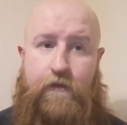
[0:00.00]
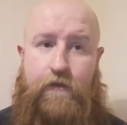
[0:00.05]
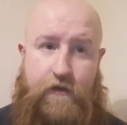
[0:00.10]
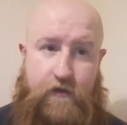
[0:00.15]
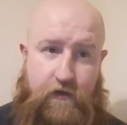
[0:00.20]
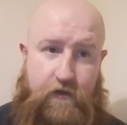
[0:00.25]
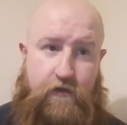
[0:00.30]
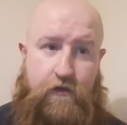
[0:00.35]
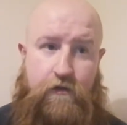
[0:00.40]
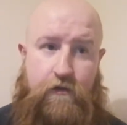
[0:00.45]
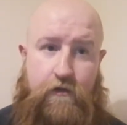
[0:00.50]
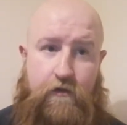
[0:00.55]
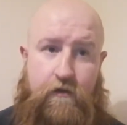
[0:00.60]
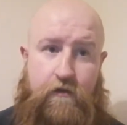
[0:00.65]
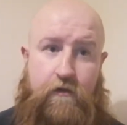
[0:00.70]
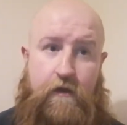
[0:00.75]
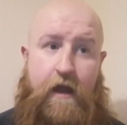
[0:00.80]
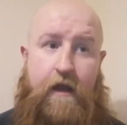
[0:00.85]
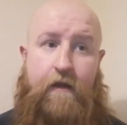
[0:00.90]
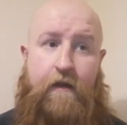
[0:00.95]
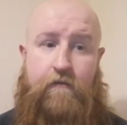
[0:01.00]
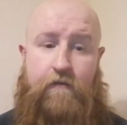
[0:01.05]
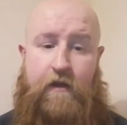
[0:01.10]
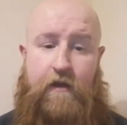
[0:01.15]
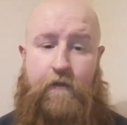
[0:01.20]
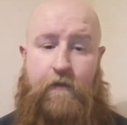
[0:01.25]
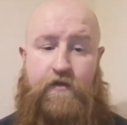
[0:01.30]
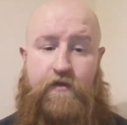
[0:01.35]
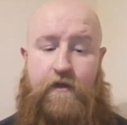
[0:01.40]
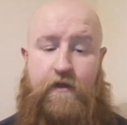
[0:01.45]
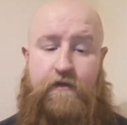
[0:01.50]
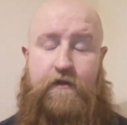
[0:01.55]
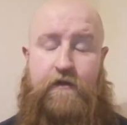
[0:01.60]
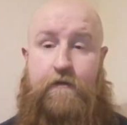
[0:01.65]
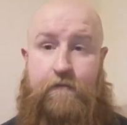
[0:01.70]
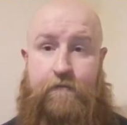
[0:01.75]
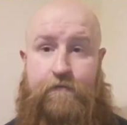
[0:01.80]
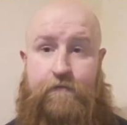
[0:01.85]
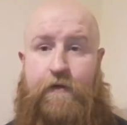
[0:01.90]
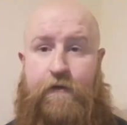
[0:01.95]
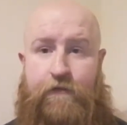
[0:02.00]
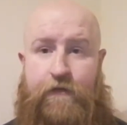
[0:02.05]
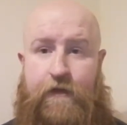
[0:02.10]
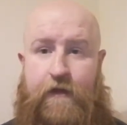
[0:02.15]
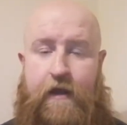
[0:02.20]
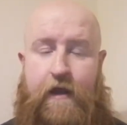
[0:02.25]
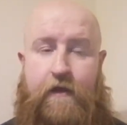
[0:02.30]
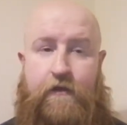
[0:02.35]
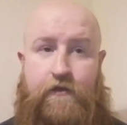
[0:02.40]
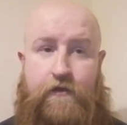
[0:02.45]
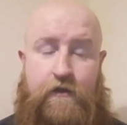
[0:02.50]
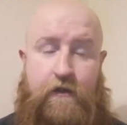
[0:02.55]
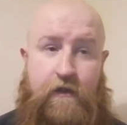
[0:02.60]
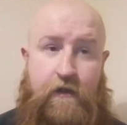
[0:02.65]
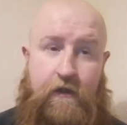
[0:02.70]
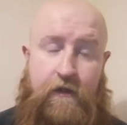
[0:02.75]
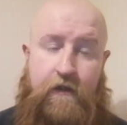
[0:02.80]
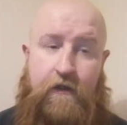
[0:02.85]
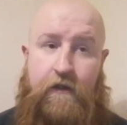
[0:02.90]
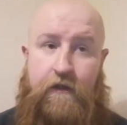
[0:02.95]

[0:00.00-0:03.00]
This is who, like, it was this affiliation.